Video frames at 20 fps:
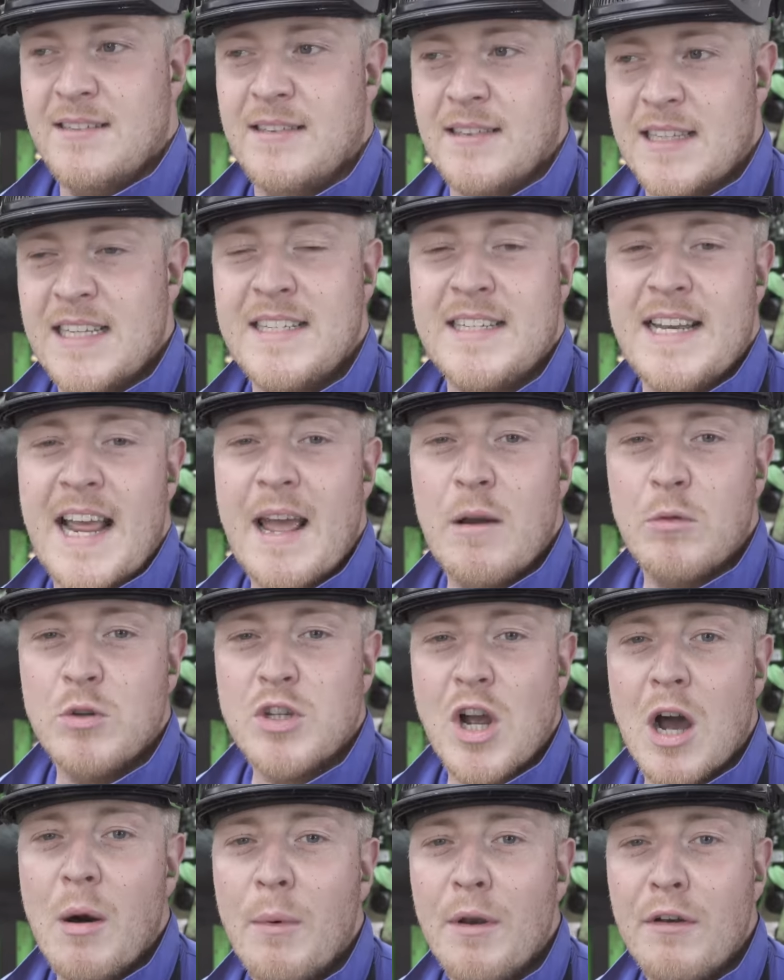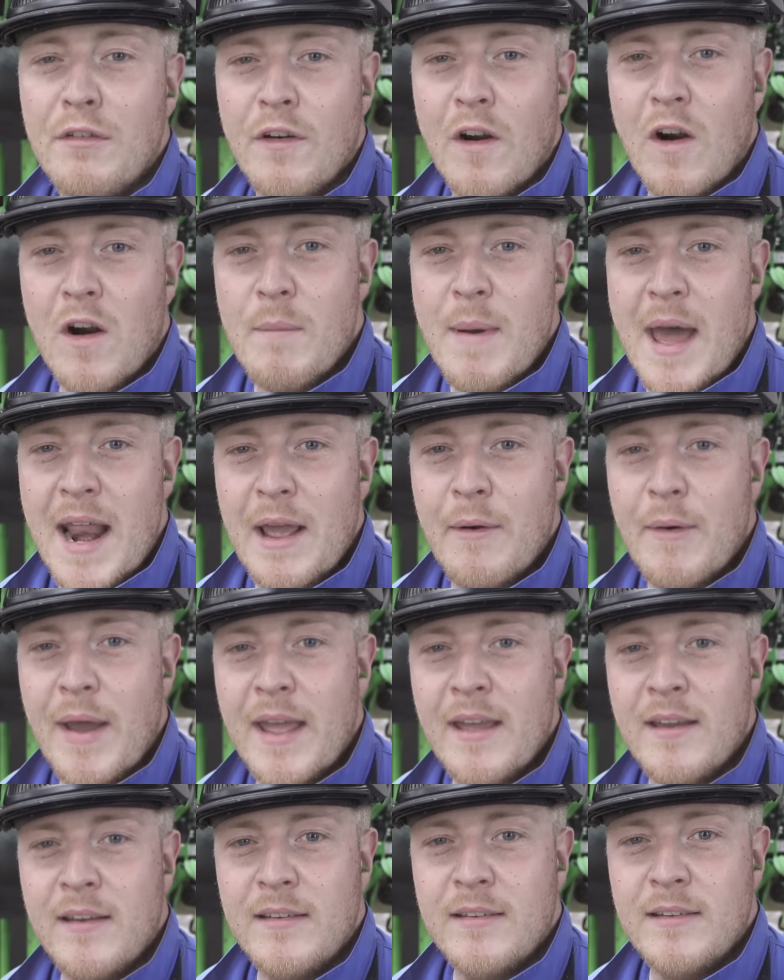this day was coming for him anyway.
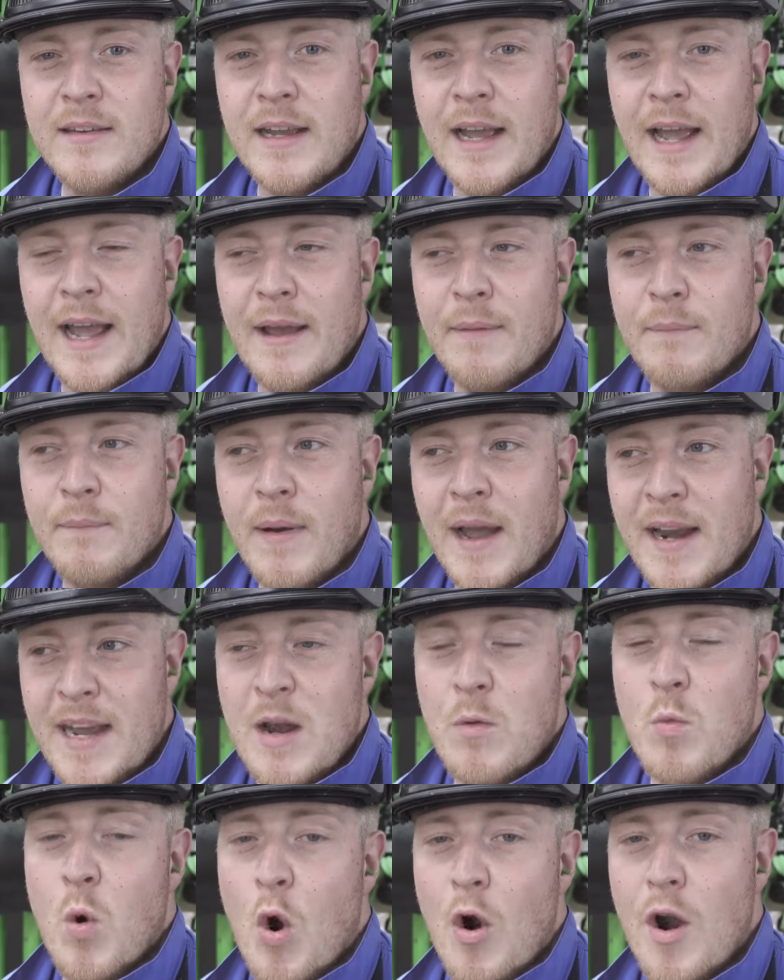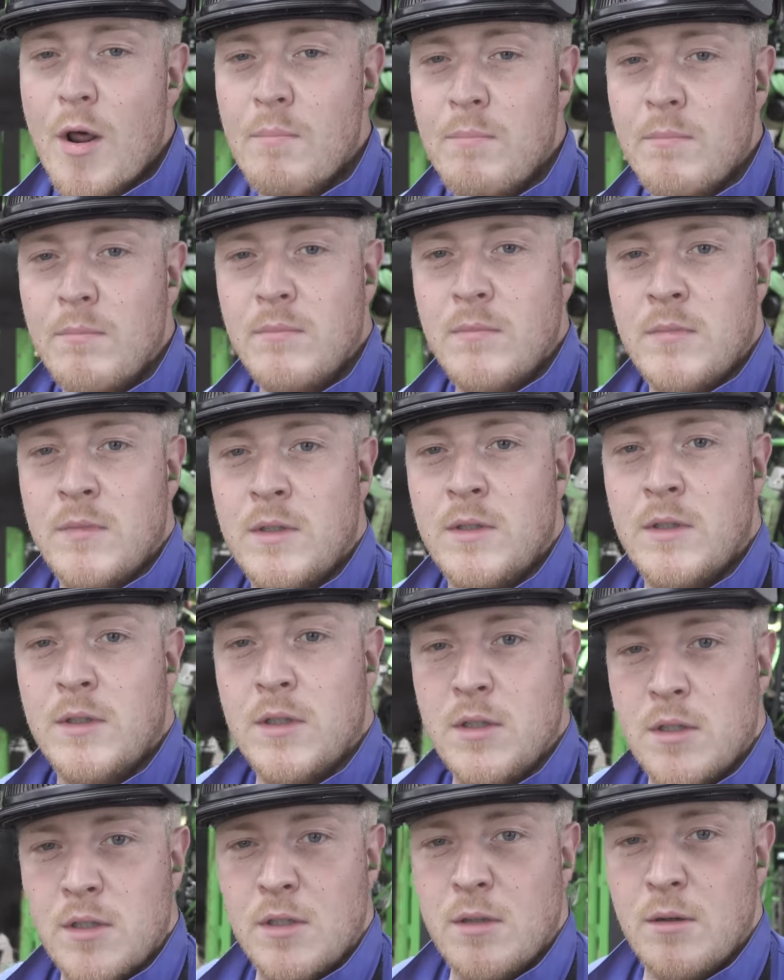I did warn him,
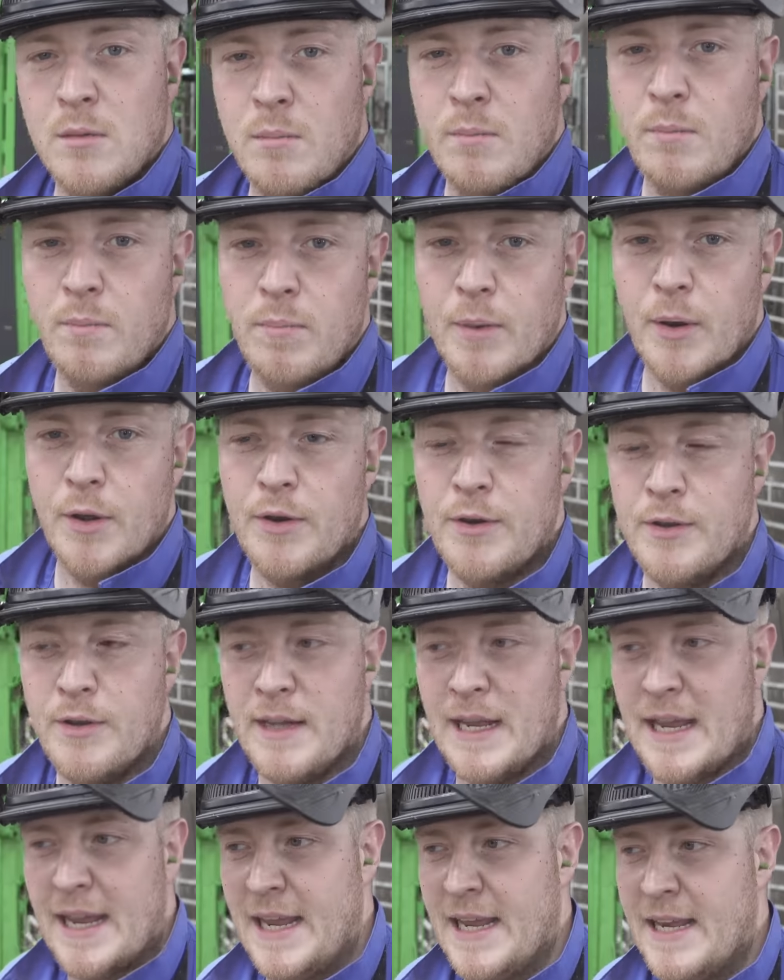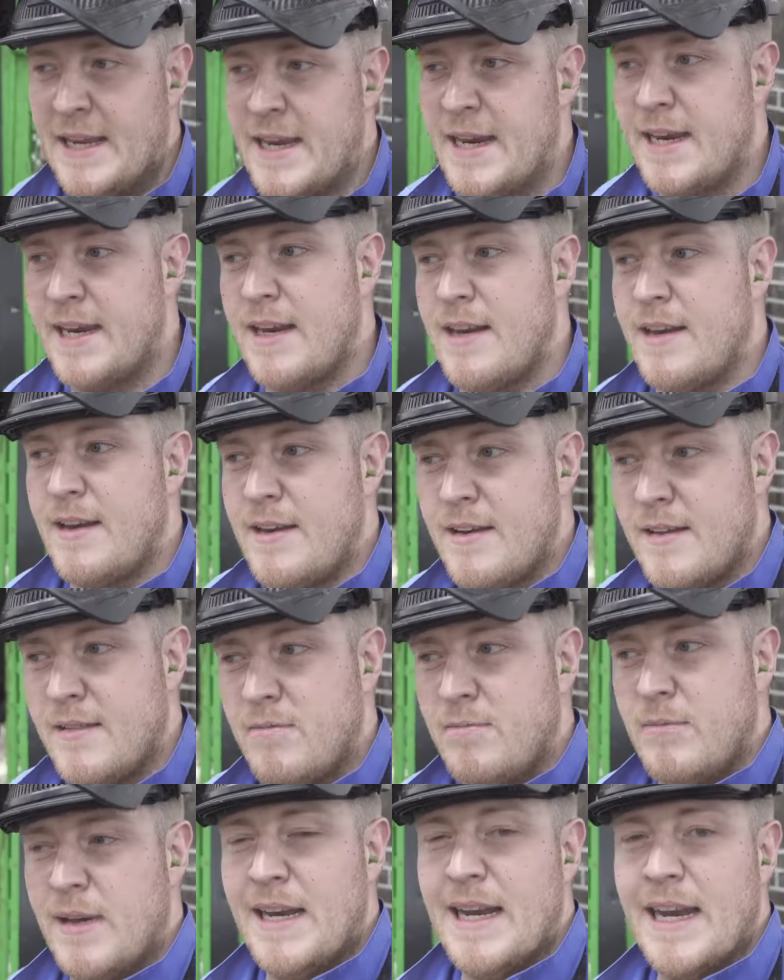but he didn't
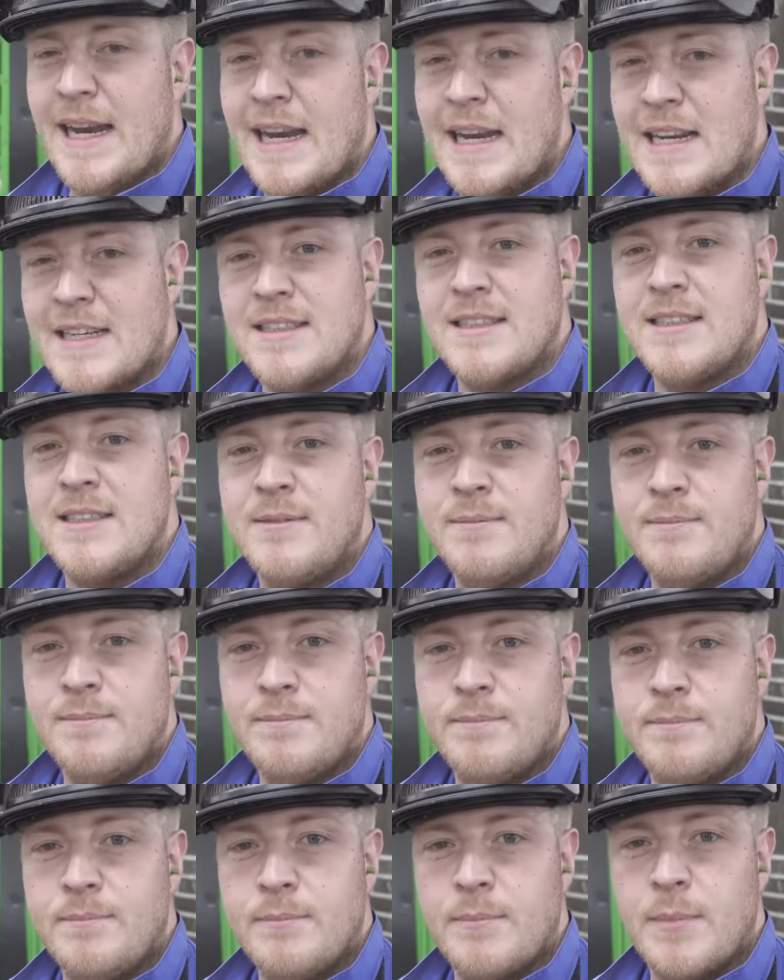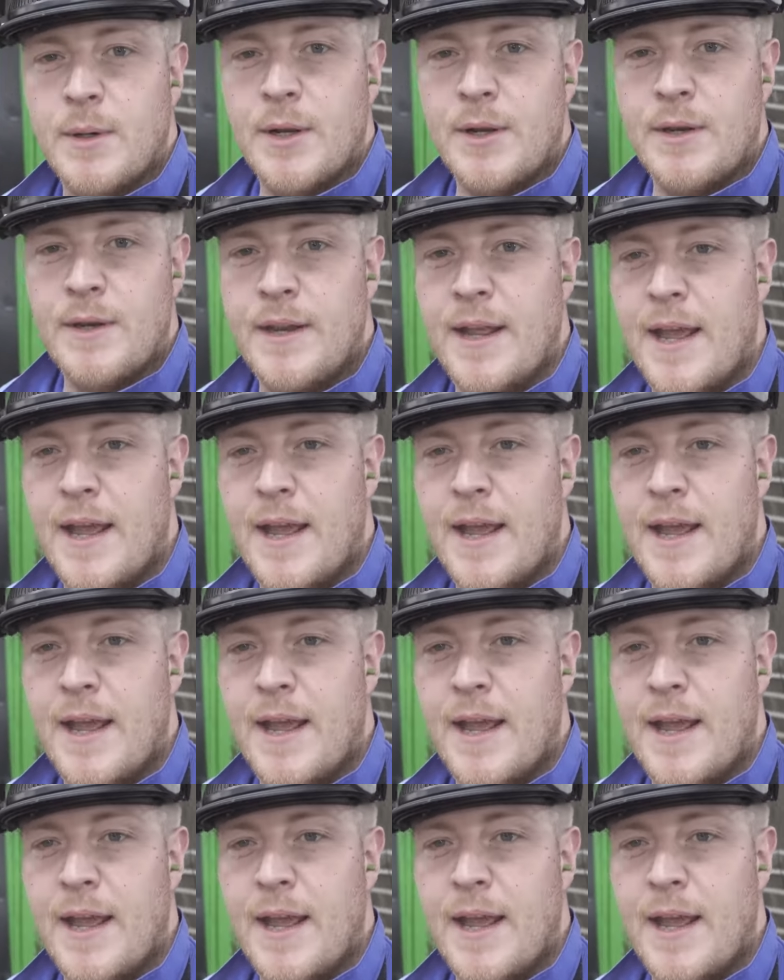listen. But